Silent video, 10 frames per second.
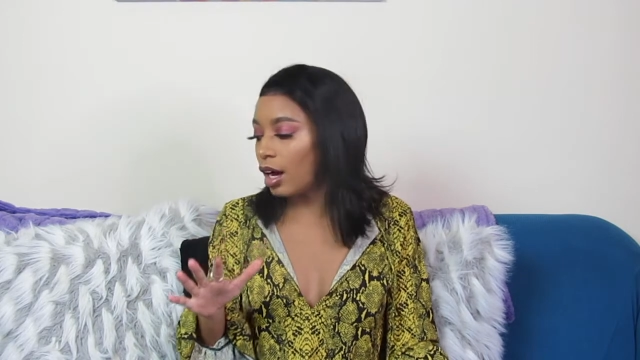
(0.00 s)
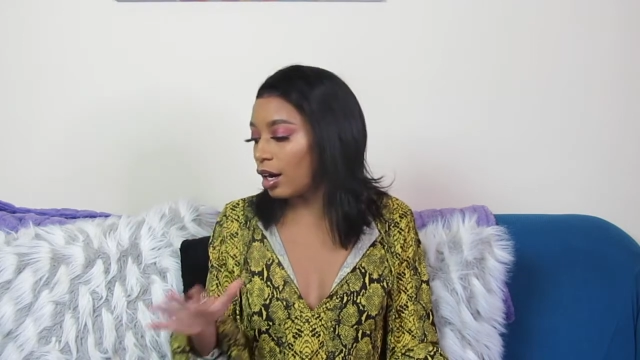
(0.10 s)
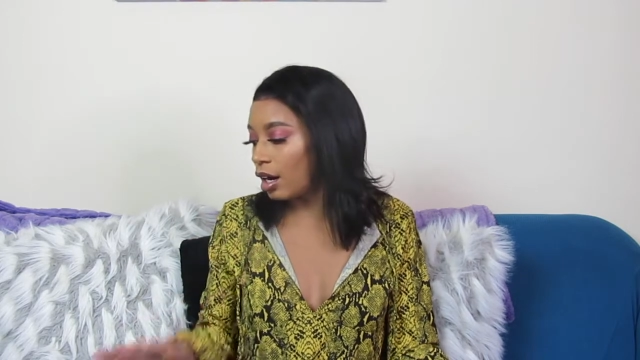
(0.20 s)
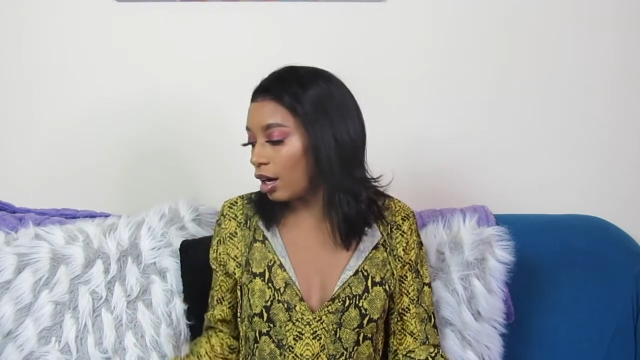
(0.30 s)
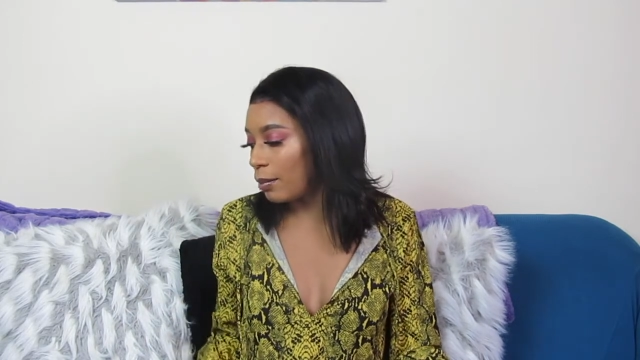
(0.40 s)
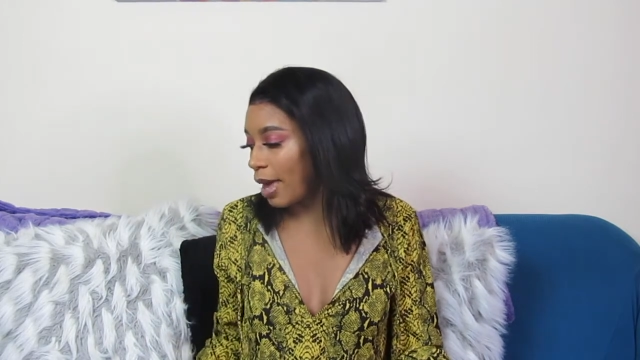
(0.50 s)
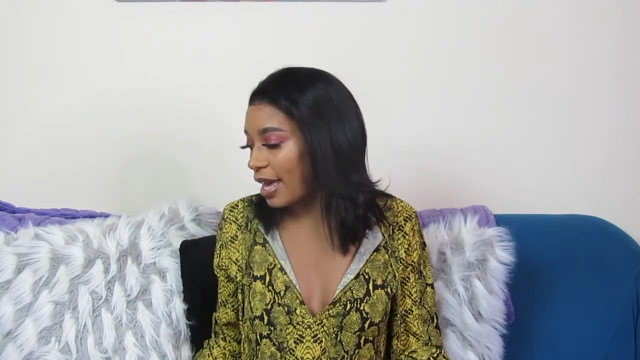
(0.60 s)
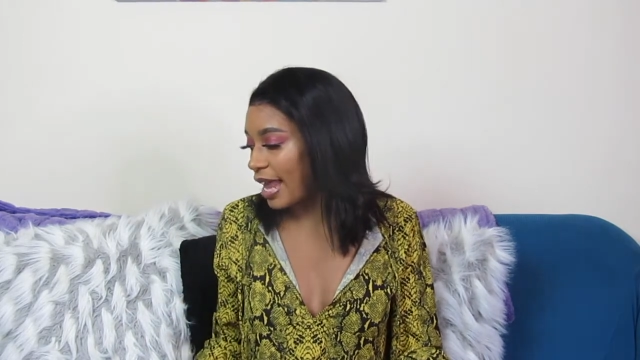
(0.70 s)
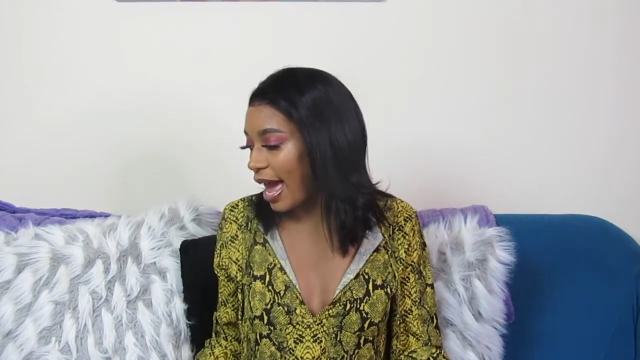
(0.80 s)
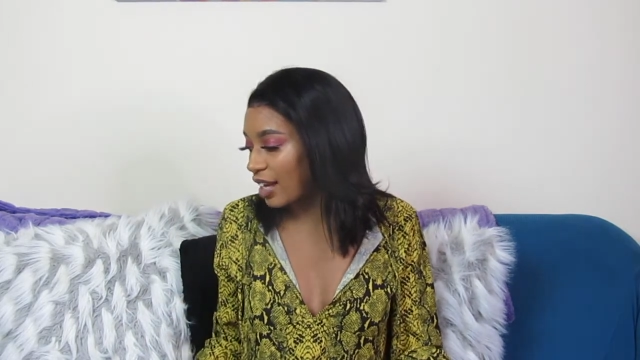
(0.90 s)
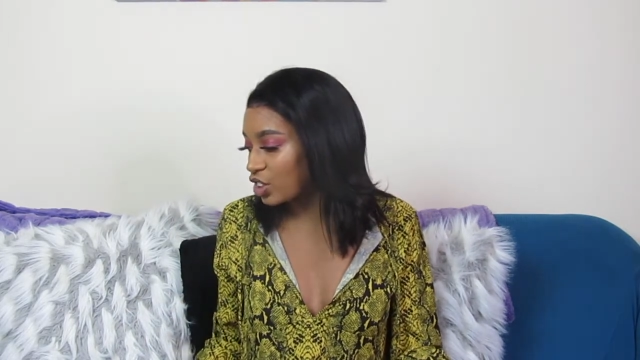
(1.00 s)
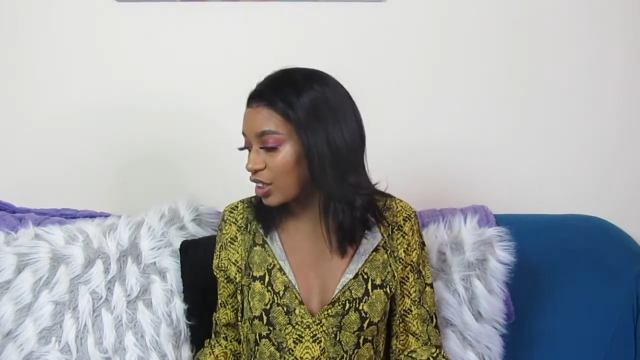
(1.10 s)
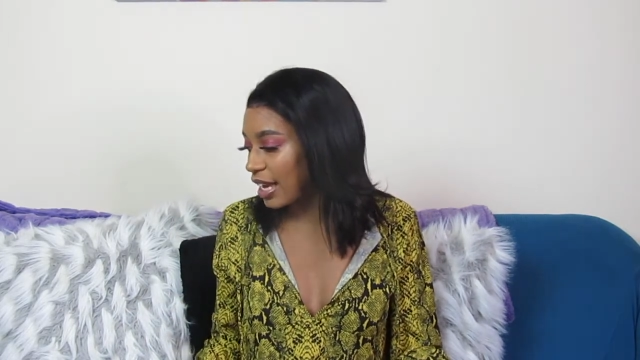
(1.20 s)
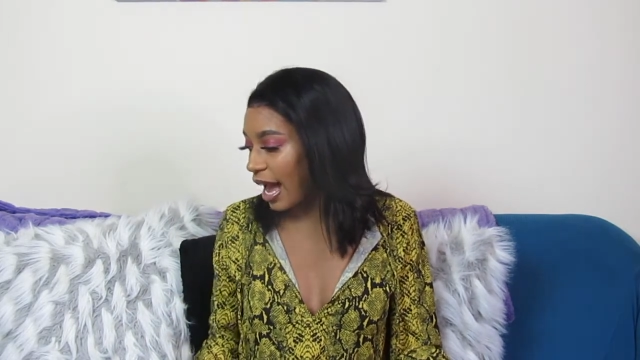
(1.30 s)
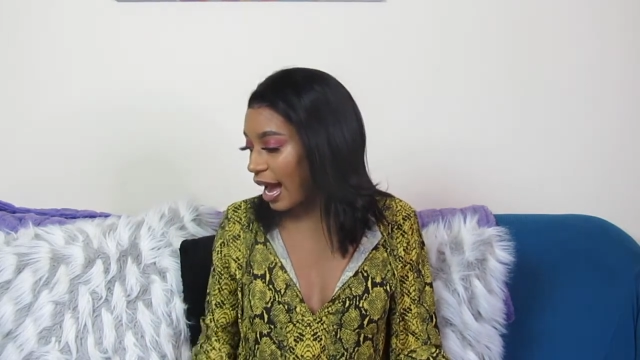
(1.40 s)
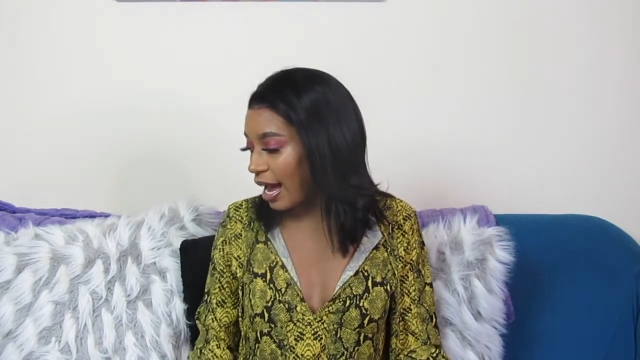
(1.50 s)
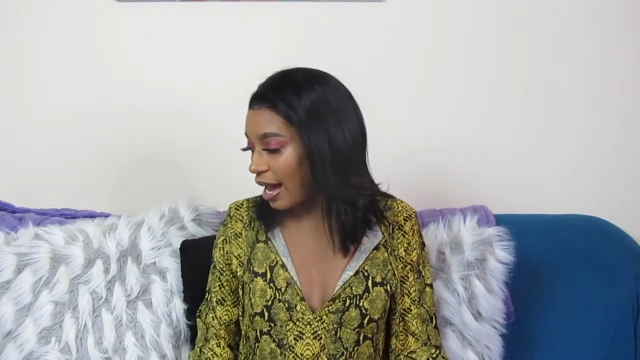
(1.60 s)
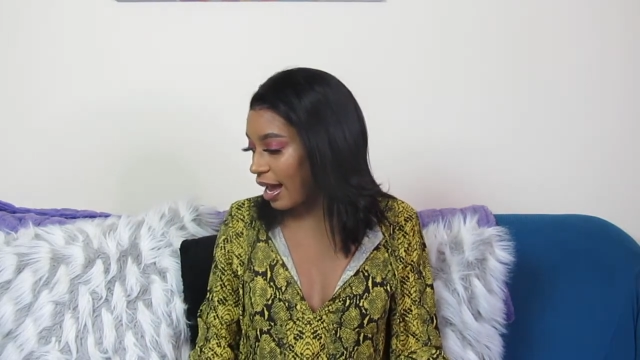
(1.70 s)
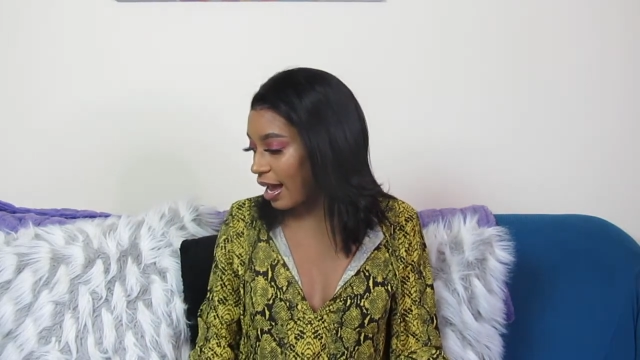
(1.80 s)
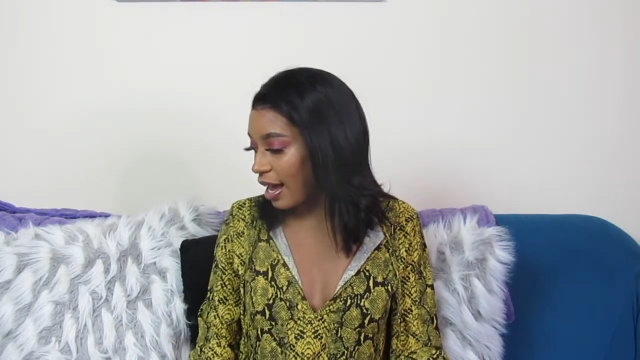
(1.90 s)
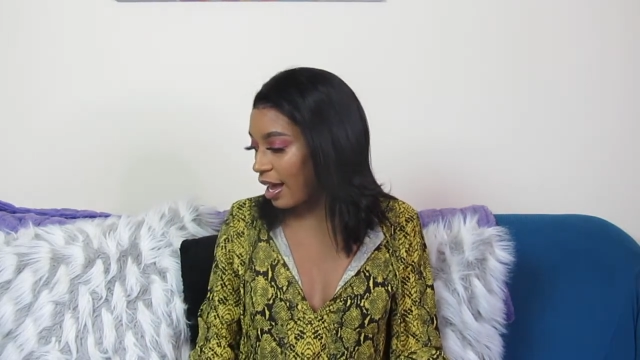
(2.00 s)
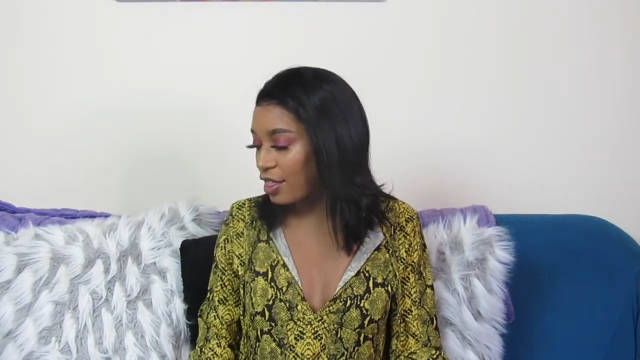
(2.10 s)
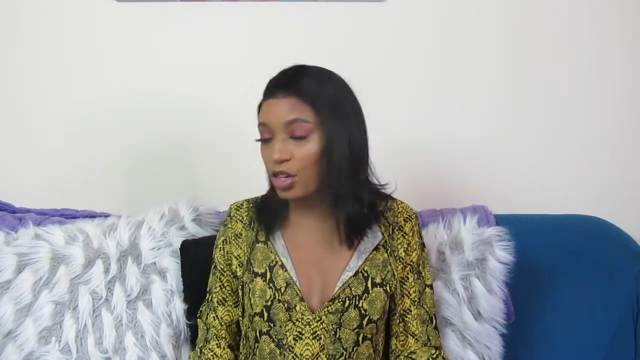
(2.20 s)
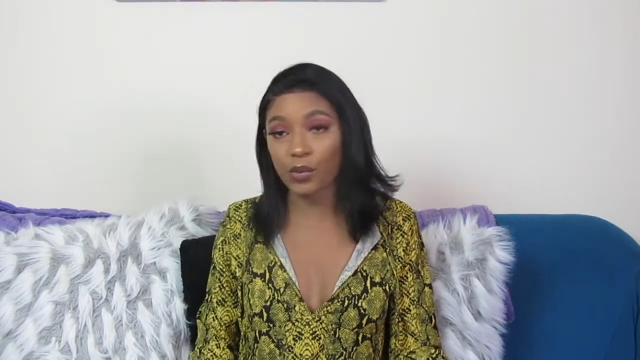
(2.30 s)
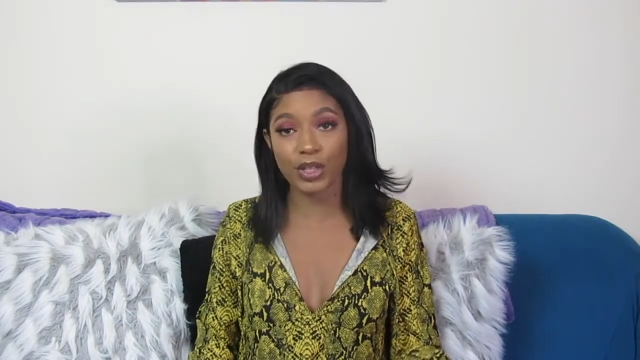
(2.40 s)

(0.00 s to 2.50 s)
And actually the